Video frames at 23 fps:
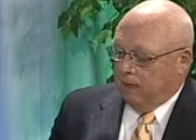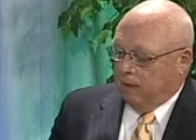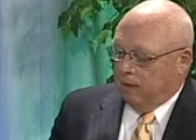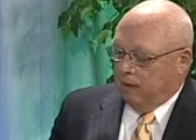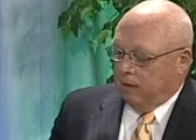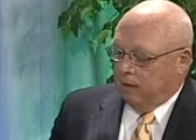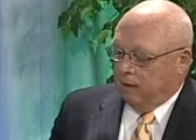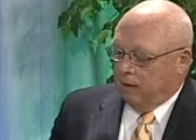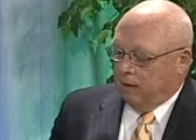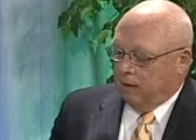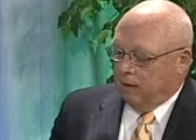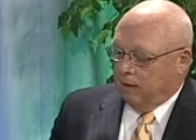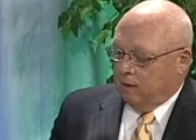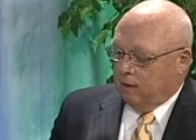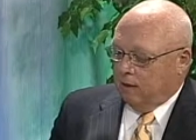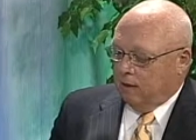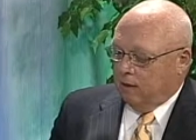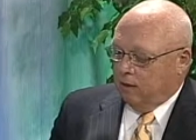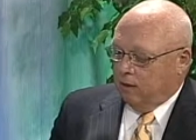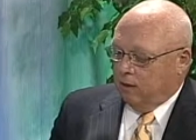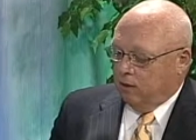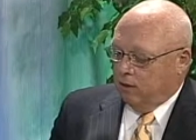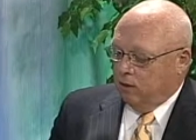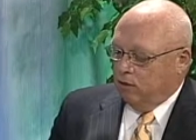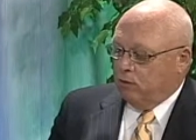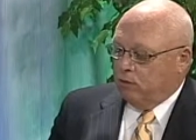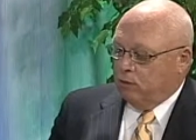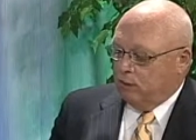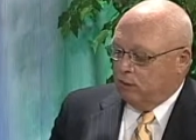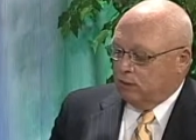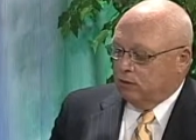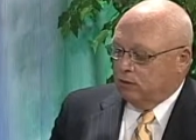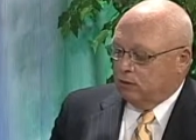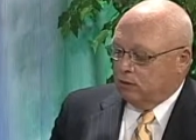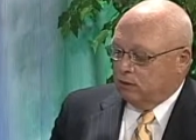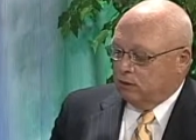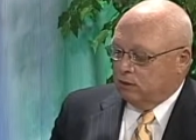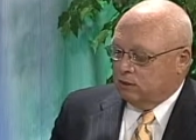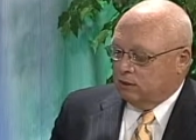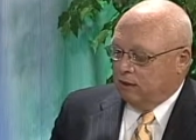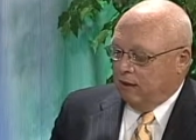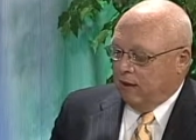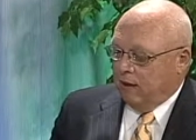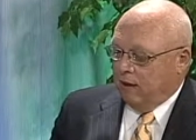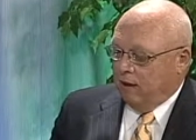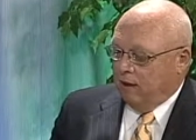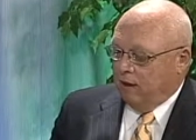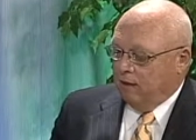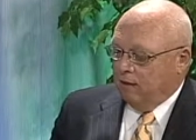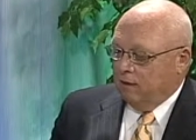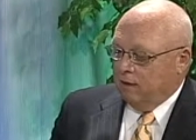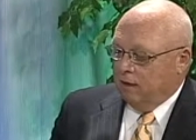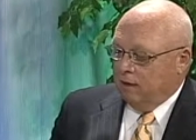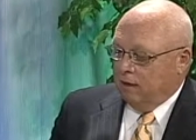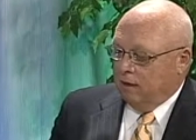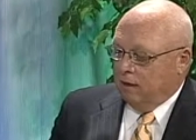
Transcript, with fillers: Uh, the youth ministers now